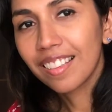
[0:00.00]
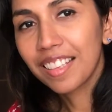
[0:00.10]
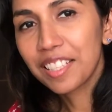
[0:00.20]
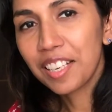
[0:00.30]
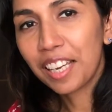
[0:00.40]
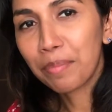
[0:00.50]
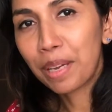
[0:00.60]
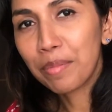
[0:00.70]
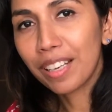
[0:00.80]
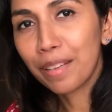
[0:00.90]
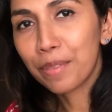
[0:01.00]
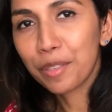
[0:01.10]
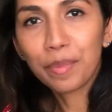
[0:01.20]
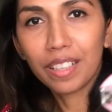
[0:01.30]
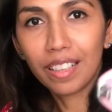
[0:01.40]
These are like baby clippers,
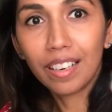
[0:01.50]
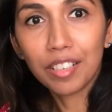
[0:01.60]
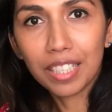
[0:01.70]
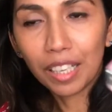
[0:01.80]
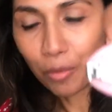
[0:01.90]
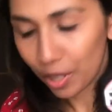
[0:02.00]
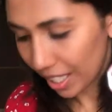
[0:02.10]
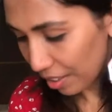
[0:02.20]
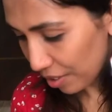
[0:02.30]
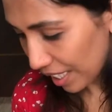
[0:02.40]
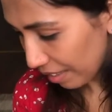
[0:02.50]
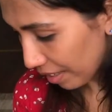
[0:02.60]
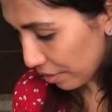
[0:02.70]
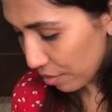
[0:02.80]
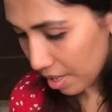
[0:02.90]
but they're still working really
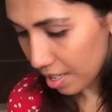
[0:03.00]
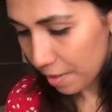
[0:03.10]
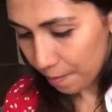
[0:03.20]
great for her.